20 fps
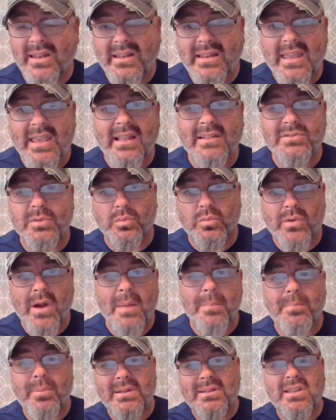needs
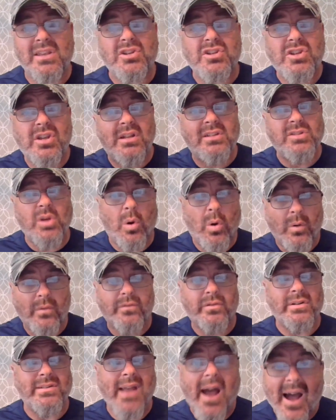repetitions
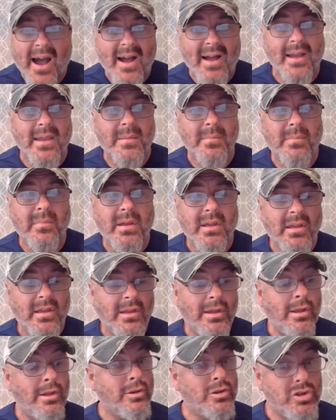over time,
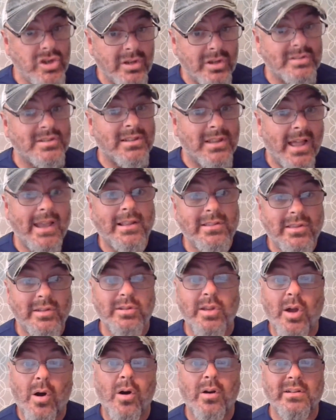just like the
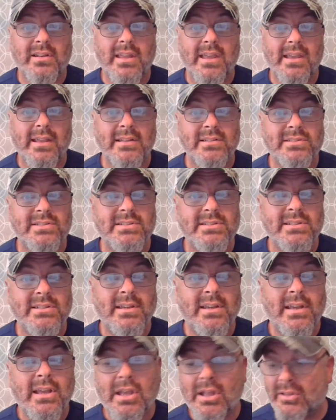dog needs.
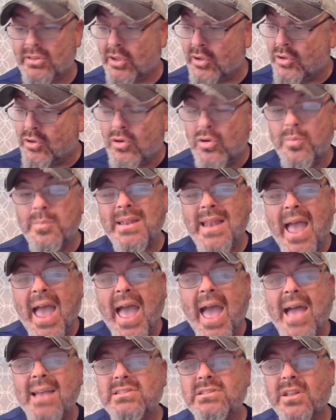The human
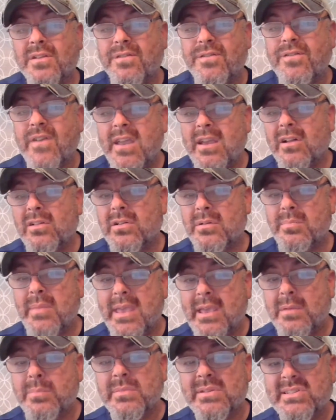has to fail and
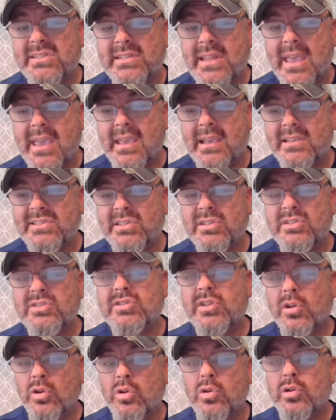make mistakes so
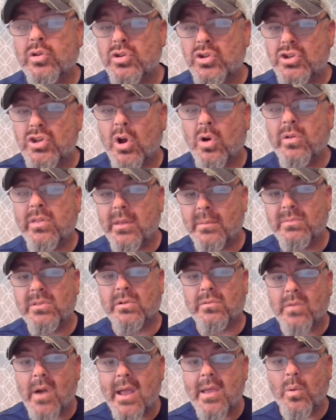you could show them the
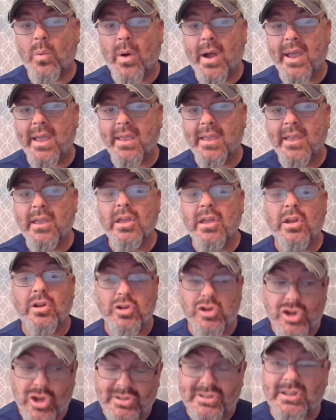right way,
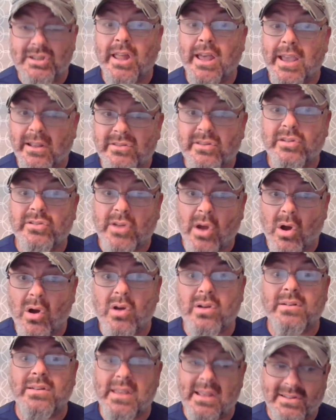just like the
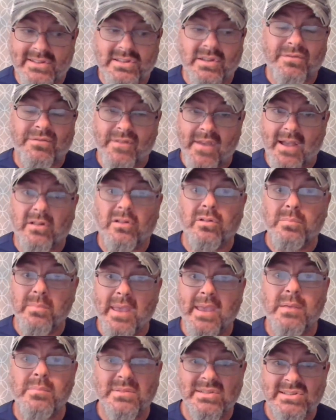dog needs to fail and
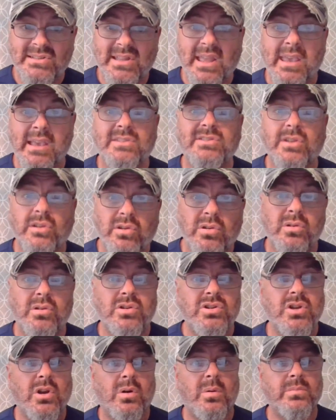make mistakes so you could
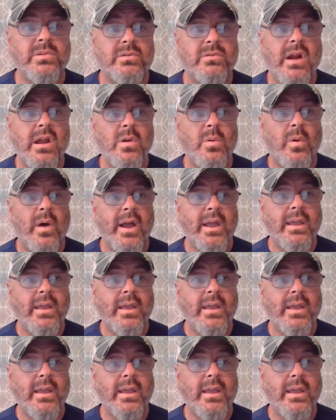show them the right way.